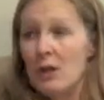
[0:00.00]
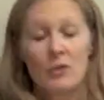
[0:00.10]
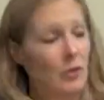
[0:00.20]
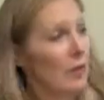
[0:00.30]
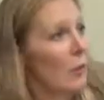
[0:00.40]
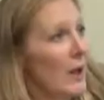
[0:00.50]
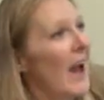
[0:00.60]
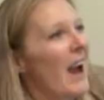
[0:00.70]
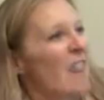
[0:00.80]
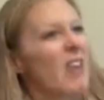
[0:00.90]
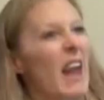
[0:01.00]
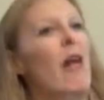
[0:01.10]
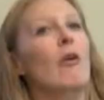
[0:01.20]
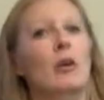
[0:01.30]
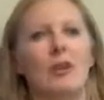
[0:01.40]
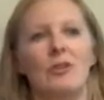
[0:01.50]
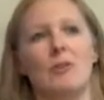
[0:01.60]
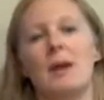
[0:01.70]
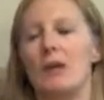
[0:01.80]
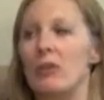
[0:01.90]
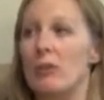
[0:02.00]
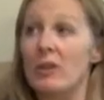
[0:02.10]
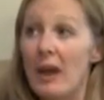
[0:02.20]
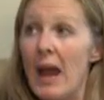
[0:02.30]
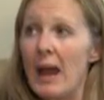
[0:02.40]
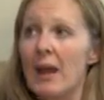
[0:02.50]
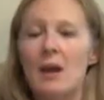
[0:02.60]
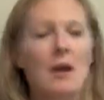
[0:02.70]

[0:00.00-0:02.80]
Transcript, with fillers: so that we have the calories to make it through the day.